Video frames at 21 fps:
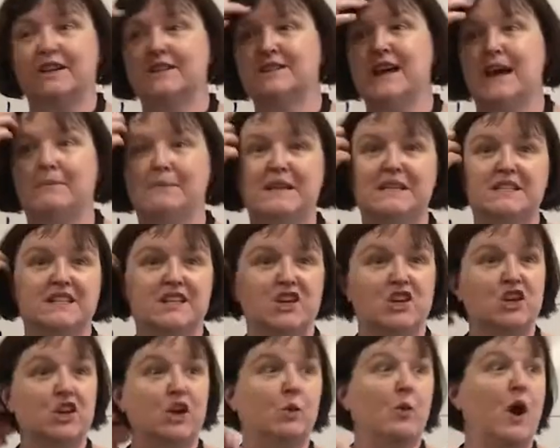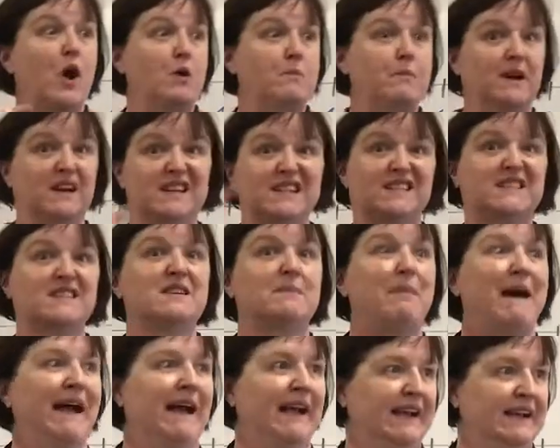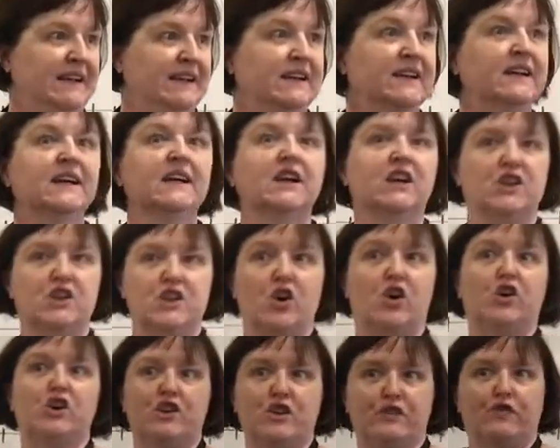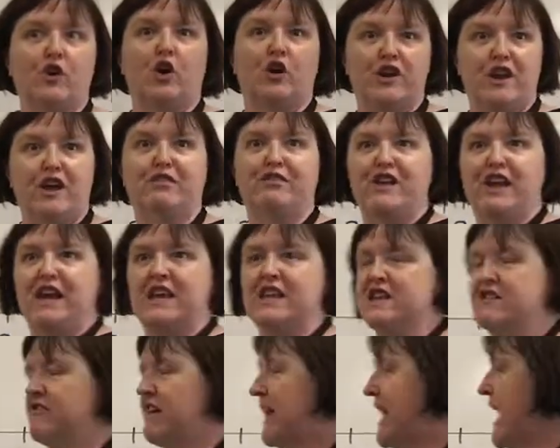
Because that means that you owe money to the bank, not you've got nothing in your